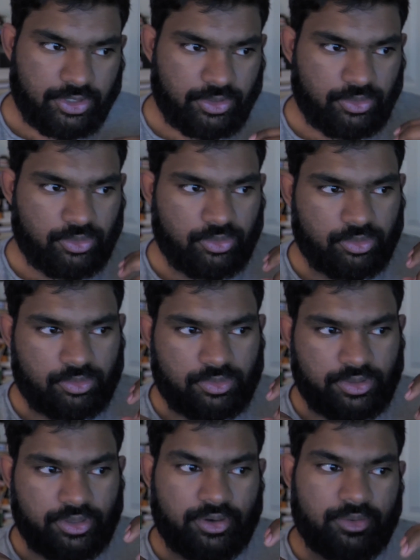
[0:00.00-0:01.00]
to,
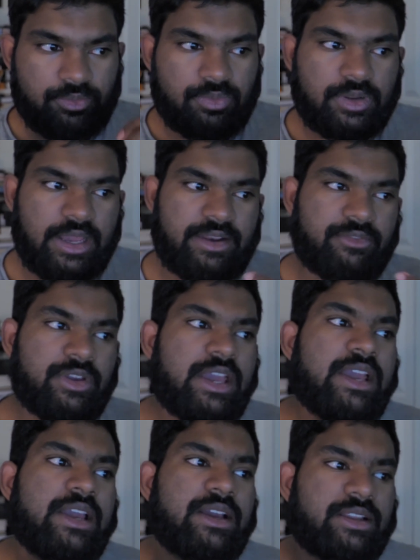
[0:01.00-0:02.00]
kind
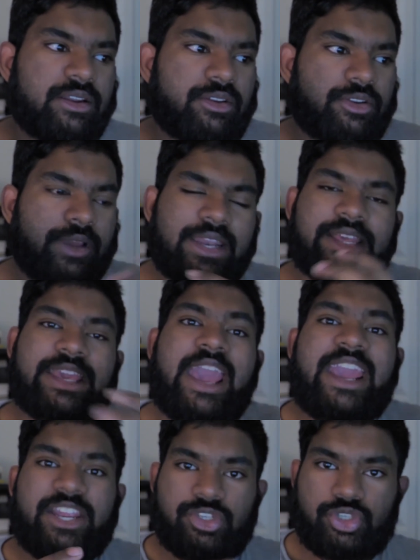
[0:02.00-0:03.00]
of
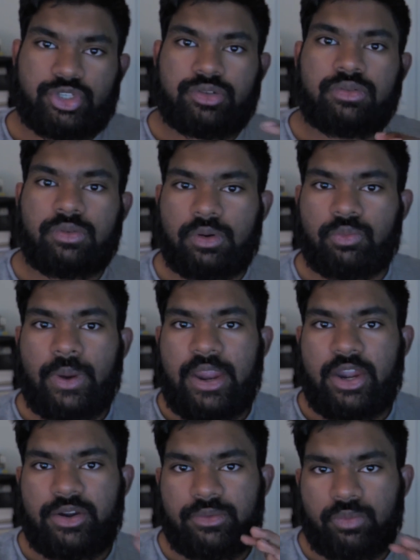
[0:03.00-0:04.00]
gauge
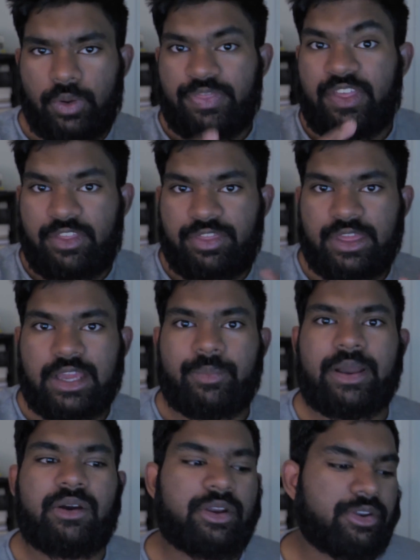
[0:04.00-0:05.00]
what they think
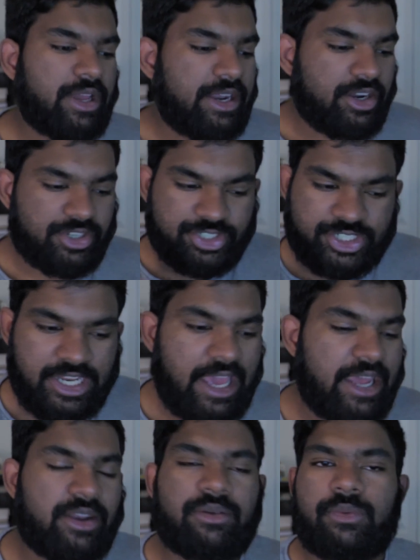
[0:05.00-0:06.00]
about it, to kind of
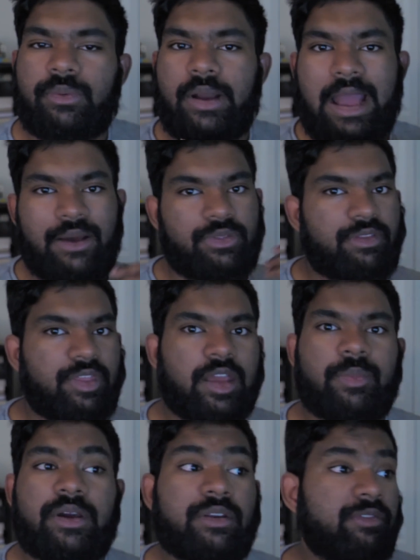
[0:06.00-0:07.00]
understand how they think
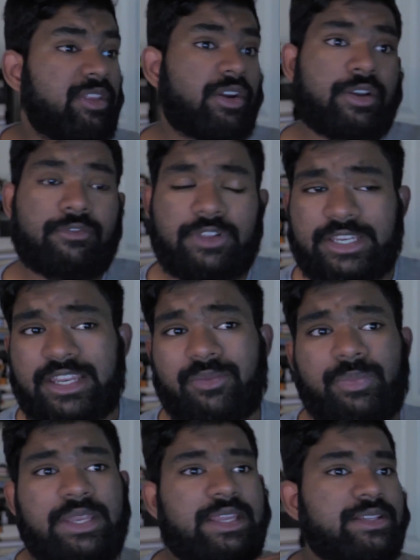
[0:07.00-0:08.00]
about it, if there are conflicting
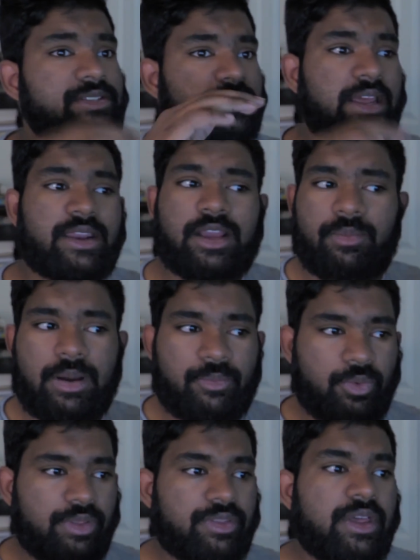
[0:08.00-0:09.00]
opinions, to kind of come
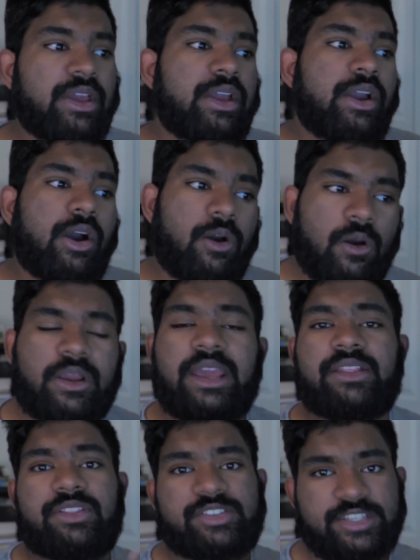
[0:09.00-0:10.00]
up with, oh,
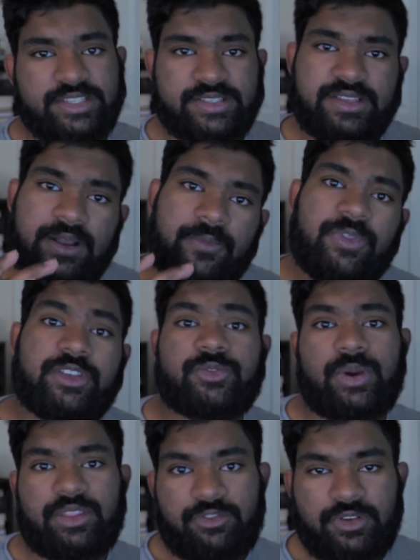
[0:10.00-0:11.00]
okay, this is
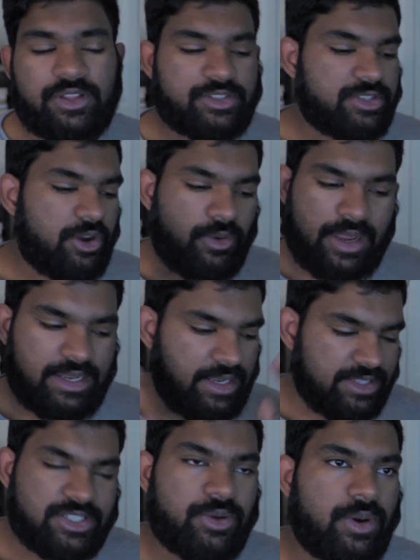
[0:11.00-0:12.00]
why they feel so,
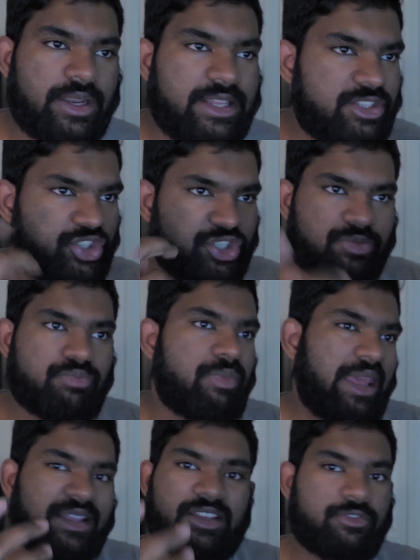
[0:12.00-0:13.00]
and so on. It's just
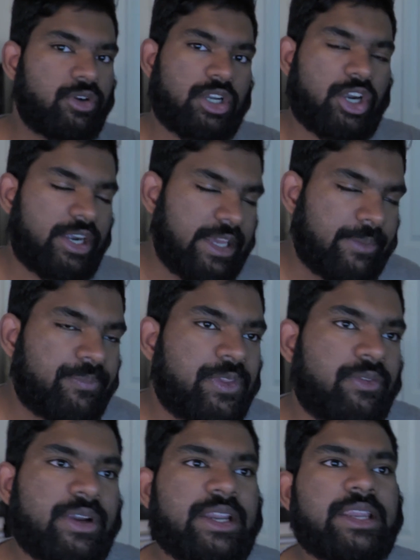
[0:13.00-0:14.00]
mainly for learning,
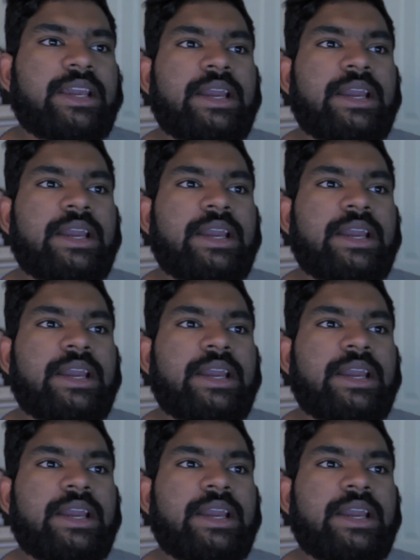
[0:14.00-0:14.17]
right?